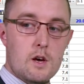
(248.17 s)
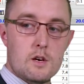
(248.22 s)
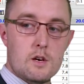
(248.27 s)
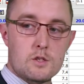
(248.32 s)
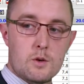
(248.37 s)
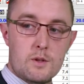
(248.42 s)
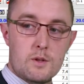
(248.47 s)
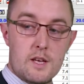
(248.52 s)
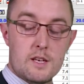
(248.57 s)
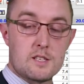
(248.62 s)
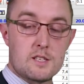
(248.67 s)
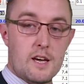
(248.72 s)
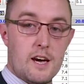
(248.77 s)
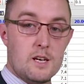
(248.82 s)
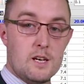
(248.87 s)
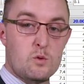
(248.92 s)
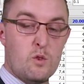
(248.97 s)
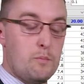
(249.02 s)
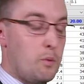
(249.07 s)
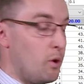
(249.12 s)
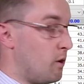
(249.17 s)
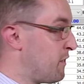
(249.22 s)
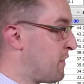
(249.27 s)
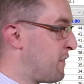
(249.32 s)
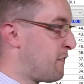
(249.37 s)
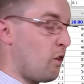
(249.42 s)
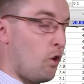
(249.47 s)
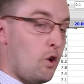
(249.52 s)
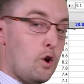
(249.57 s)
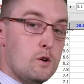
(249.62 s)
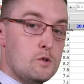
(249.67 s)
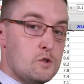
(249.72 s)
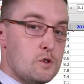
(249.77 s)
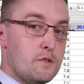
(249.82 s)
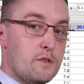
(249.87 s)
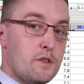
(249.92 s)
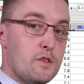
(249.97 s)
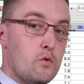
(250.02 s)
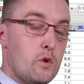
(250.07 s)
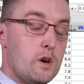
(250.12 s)
So in this case, we've put
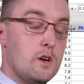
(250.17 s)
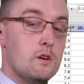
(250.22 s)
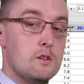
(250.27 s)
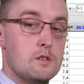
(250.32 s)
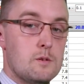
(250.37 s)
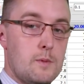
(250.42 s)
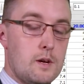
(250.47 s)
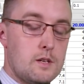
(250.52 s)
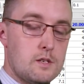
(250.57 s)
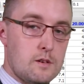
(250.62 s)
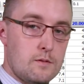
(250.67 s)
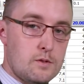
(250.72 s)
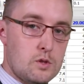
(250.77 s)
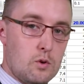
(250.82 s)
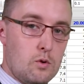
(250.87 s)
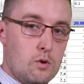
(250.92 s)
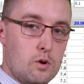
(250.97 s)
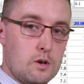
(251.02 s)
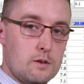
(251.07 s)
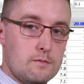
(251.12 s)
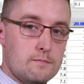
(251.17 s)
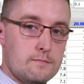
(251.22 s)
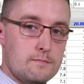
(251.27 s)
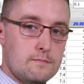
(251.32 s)
403 newton meters of torque.